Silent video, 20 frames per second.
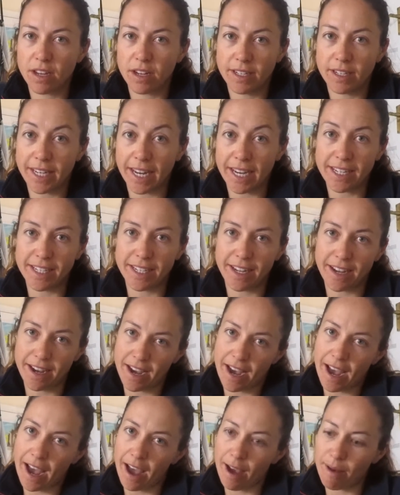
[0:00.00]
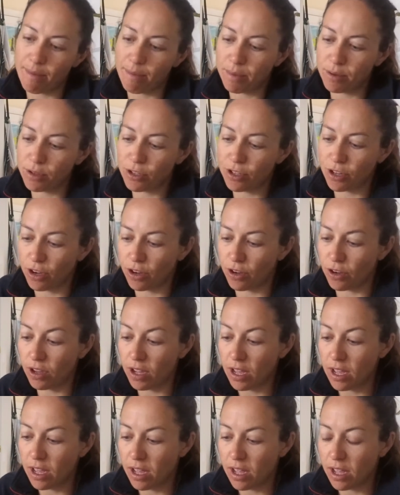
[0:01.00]
data app. So
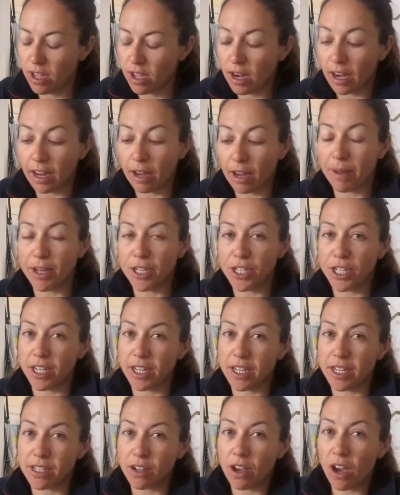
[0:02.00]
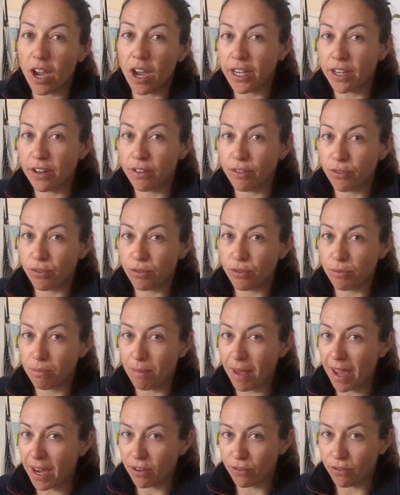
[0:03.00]
like I mentioned, it's kind of
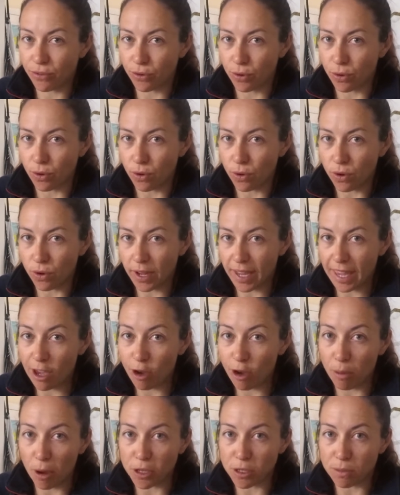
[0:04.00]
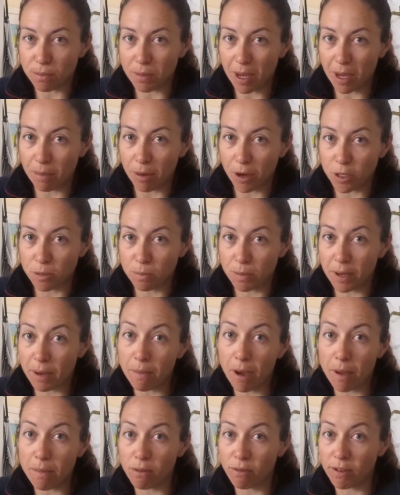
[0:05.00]
made for keelboats and bigger boats, but it
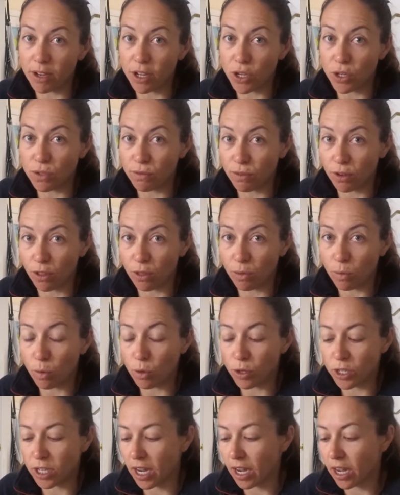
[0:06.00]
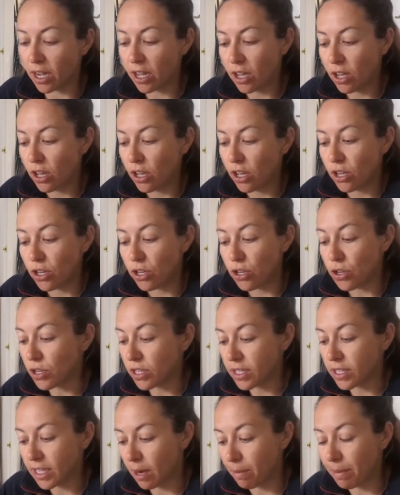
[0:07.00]
might be really useful on the water. You can
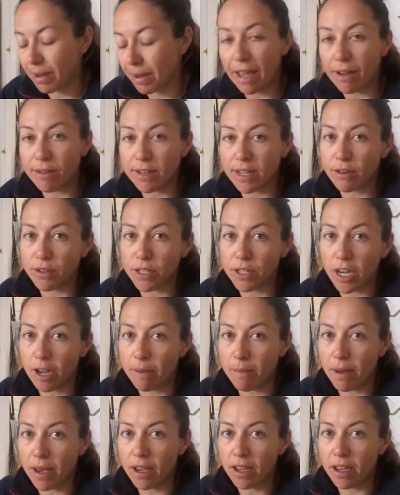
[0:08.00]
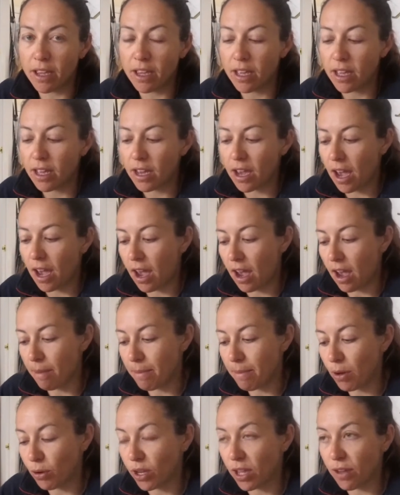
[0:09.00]
set up a countdown timer.
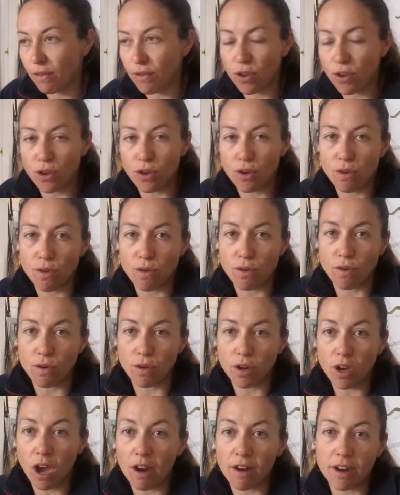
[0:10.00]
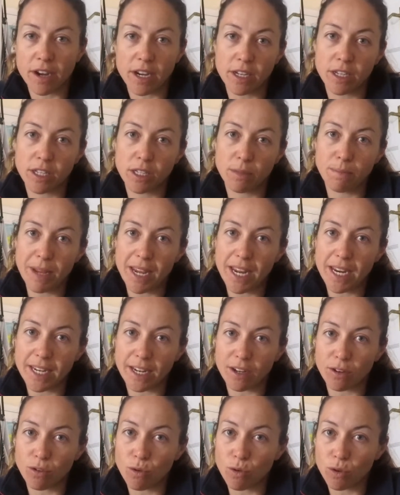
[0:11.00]
It will give you your current speed
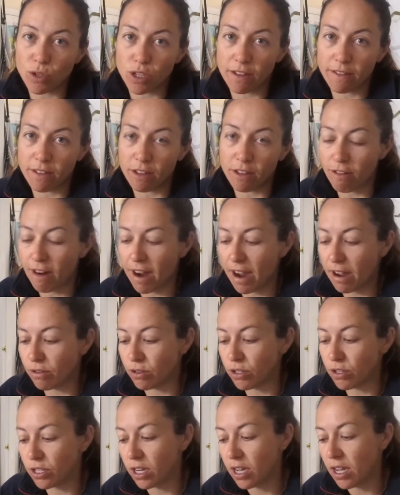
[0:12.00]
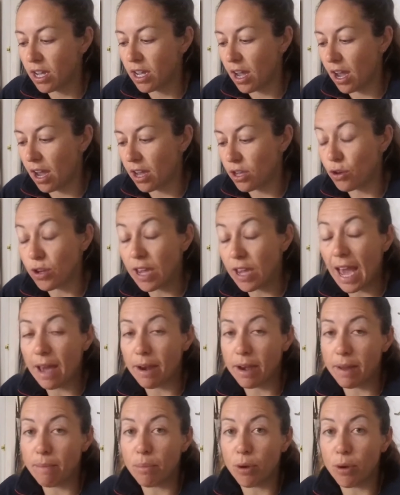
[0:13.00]
and course over the ground. You
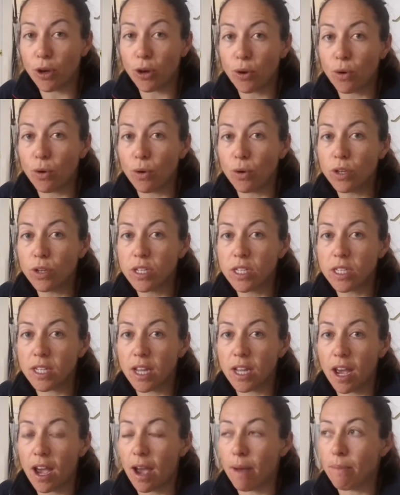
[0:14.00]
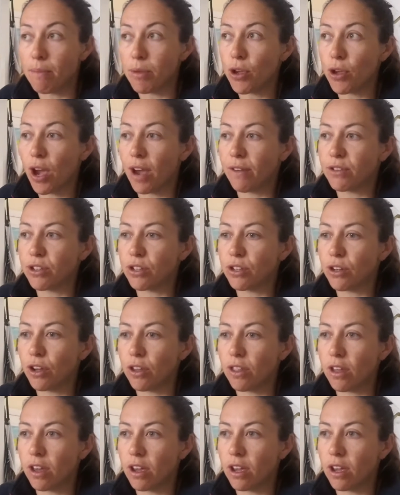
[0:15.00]
can input a course, but you have to know